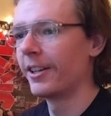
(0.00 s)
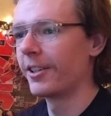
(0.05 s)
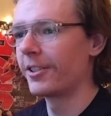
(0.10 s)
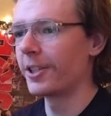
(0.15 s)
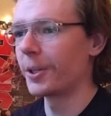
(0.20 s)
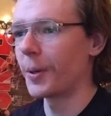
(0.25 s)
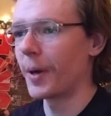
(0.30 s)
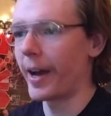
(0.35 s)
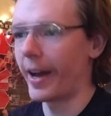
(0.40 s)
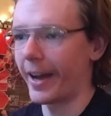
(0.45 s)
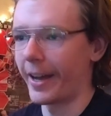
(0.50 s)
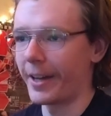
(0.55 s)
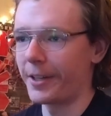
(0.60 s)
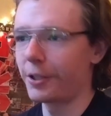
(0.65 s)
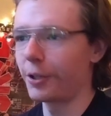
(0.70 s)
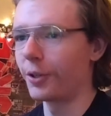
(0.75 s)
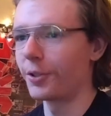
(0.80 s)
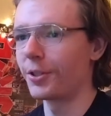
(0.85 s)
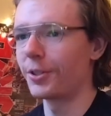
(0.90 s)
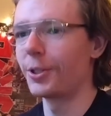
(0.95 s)
So I
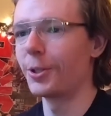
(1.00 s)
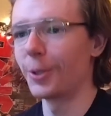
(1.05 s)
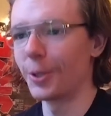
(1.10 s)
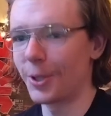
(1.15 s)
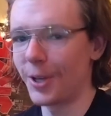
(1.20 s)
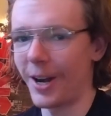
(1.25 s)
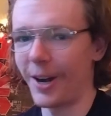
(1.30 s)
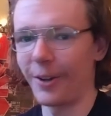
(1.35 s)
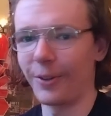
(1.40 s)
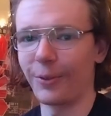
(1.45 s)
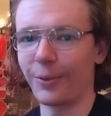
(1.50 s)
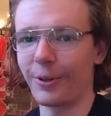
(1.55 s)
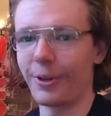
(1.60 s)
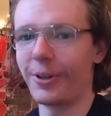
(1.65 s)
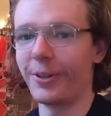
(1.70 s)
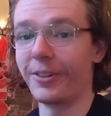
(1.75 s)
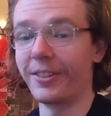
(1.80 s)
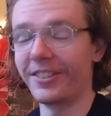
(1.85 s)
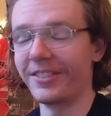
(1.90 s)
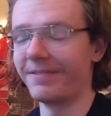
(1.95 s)
chose to do the Shadowed
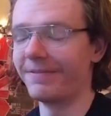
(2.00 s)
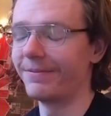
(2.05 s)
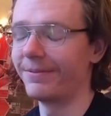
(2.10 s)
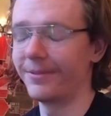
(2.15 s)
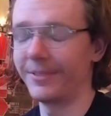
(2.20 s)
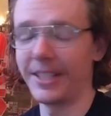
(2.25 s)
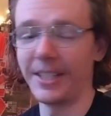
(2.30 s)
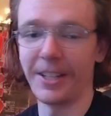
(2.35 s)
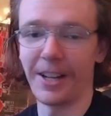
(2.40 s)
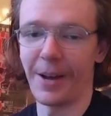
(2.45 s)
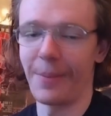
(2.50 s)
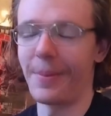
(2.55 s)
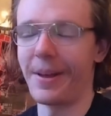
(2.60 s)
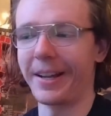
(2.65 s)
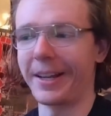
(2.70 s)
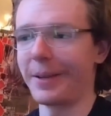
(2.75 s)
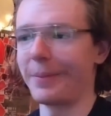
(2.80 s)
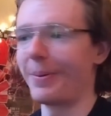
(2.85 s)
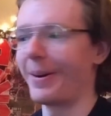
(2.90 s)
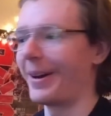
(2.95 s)
Throne. Did not
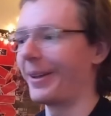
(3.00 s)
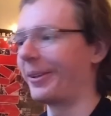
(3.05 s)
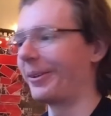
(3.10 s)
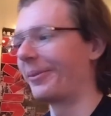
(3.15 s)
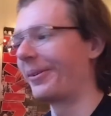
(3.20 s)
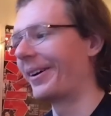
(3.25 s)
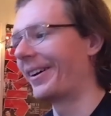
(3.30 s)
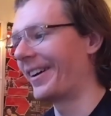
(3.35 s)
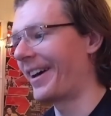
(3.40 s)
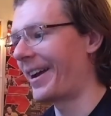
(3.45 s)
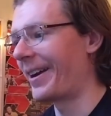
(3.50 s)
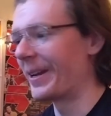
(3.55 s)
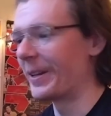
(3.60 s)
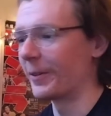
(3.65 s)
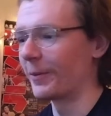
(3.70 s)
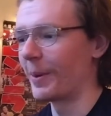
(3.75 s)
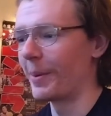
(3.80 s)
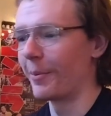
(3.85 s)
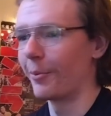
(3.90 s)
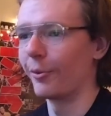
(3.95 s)
make it, by the way. I don't
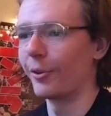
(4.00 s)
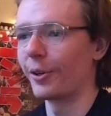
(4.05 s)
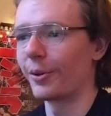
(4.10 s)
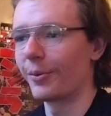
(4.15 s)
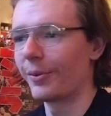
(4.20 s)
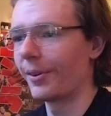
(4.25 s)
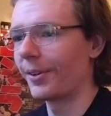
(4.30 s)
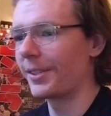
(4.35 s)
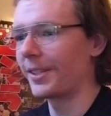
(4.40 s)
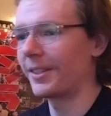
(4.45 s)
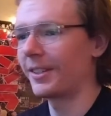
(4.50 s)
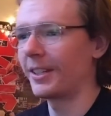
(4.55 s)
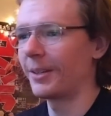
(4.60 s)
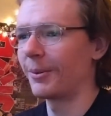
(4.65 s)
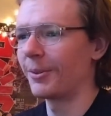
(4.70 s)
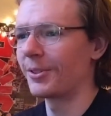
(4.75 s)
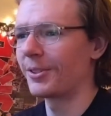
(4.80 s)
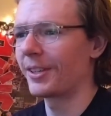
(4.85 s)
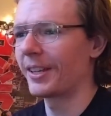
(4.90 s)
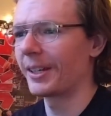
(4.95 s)
even remember what it was. I think
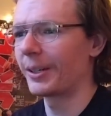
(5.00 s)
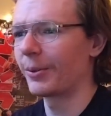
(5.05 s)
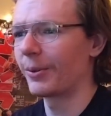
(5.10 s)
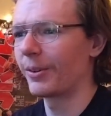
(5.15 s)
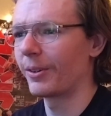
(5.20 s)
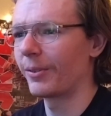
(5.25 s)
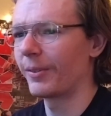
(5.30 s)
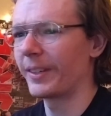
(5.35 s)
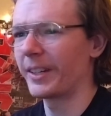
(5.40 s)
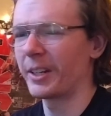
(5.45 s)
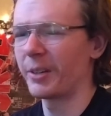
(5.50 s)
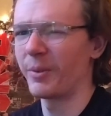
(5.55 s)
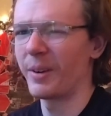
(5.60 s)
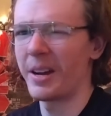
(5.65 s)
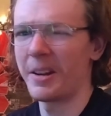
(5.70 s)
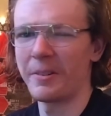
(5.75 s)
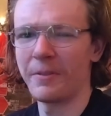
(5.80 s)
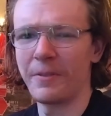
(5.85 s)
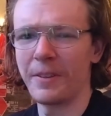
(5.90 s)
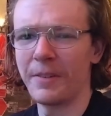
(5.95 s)
it was like a
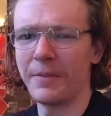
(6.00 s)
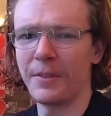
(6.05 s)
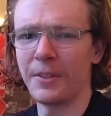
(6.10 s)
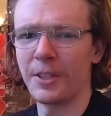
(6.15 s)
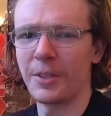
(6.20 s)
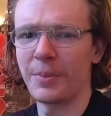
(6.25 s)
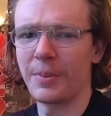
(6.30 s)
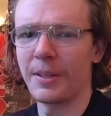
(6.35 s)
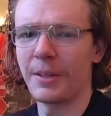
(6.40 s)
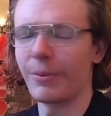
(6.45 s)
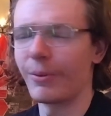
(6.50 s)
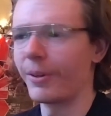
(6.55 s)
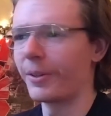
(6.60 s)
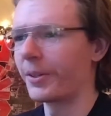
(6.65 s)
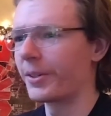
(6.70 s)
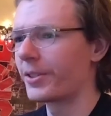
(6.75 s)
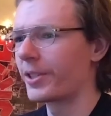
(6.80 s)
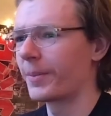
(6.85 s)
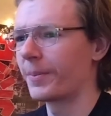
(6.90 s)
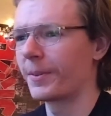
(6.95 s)
round 50 speed
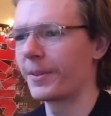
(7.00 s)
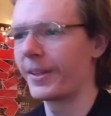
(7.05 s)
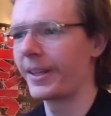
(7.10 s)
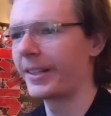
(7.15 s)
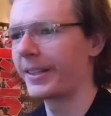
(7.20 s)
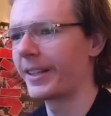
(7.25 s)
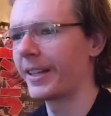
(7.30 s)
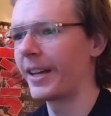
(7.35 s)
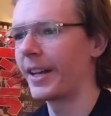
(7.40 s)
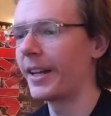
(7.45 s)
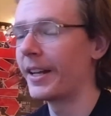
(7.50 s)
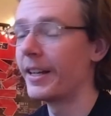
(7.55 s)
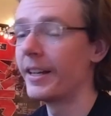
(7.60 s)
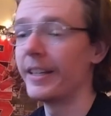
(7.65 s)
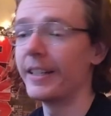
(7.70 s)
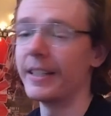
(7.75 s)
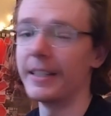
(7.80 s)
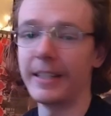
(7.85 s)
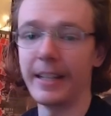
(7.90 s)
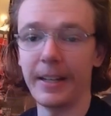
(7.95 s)
run or something like that.
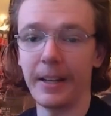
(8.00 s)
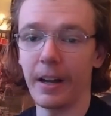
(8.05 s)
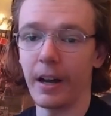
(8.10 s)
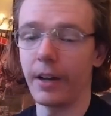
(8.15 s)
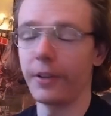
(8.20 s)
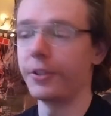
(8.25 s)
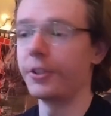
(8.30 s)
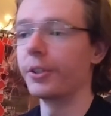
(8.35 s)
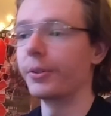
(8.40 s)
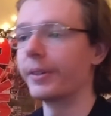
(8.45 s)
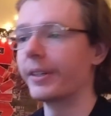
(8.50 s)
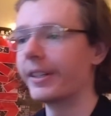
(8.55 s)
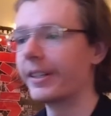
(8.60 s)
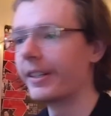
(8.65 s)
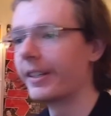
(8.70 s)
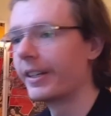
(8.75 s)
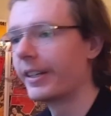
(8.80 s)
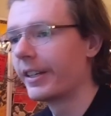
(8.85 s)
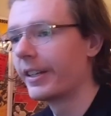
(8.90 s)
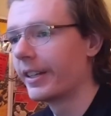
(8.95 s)
Did not do it.
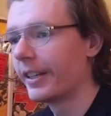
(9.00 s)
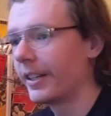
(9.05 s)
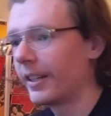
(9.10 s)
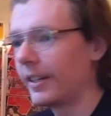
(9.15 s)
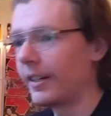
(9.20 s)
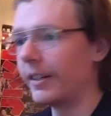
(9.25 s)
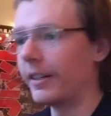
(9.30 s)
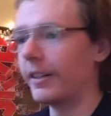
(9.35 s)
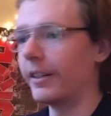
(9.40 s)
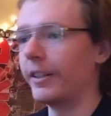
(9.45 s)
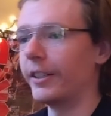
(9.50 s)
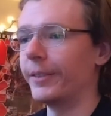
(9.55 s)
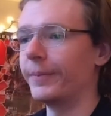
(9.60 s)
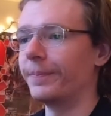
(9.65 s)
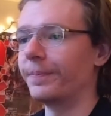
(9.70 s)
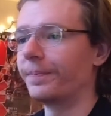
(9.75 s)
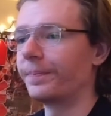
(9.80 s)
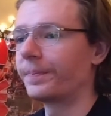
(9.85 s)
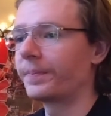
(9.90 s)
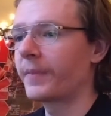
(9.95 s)

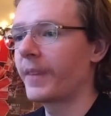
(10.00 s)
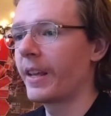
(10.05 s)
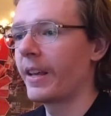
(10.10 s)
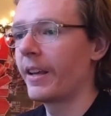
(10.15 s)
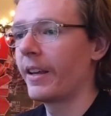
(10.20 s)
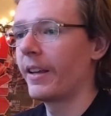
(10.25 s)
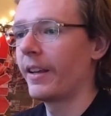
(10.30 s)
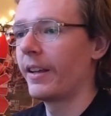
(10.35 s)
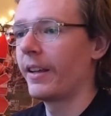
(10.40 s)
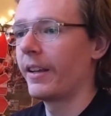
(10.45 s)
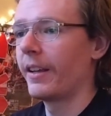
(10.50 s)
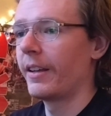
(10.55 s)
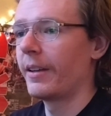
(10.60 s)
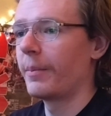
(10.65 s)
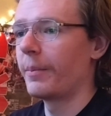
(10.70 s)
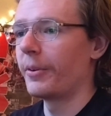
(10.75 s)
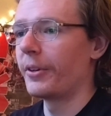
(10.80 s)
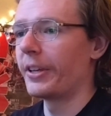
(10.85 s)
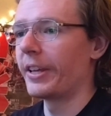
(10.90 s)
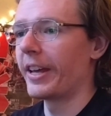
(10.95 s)

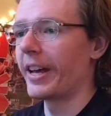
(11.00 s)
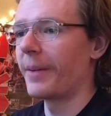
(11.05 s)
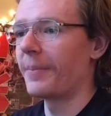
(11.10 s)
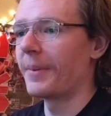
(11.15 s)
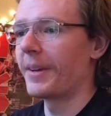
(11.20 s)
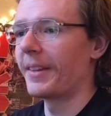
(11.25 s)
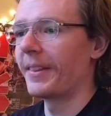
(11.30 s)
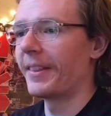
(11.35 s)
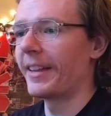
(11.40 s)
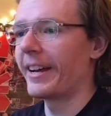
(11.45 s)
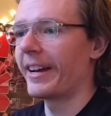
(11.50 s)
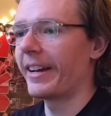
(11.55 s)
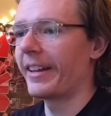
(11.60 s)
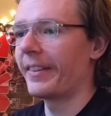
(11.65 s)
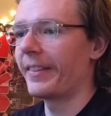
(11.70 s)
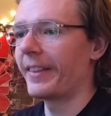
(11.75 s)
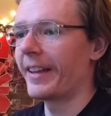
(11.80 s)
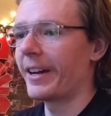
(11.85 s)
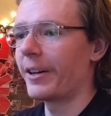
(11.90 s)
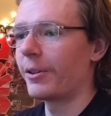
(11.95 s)
But yeah, man,
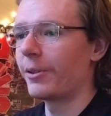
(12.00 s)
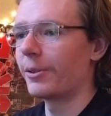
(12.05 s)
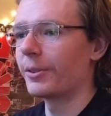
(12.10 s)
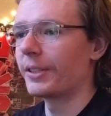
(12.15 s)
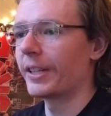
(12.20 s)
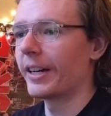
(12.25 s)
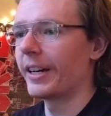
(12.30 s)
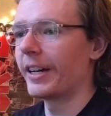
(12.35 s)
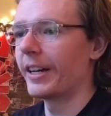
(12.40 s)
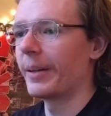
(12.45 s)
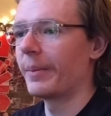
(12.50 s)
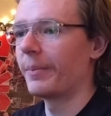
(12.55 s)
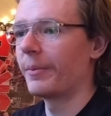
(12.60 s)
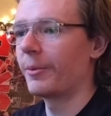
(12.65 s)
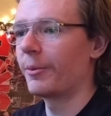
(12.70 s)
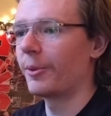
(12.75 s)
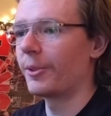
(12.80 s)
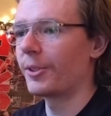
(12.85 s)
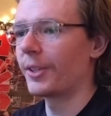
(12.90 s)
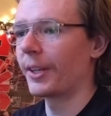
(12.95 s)
that whole time
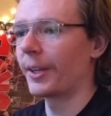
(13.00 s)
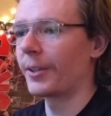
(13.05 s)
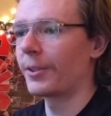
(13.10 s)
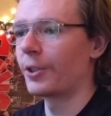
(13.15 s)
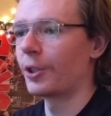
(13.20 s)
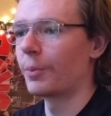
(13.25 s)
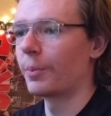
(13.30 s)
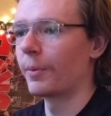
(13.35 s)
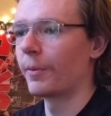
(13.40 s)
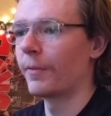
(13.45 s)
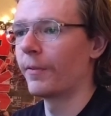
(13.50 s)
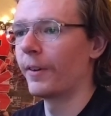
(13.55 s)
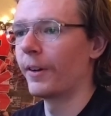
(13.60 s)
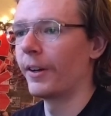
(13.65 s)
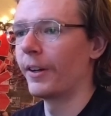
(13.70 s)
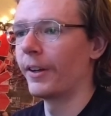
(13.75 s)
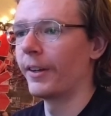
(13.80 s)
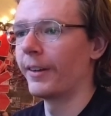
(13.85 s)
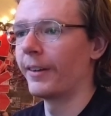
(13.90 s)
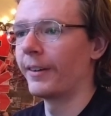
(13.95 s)
was like super
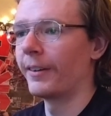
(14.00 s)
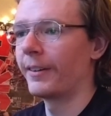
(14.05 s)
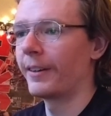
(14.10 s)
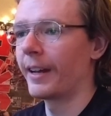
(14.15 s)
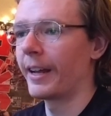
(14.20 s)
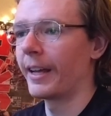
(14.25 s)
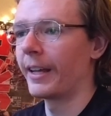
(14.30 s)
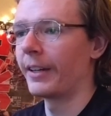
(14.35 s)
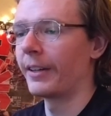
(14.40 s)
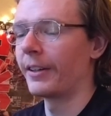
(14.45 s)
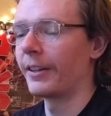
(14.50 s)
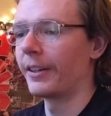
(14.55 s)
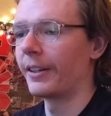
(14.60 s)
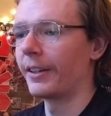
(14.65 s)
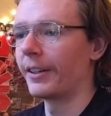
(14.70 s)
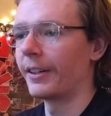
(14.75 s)
fun, and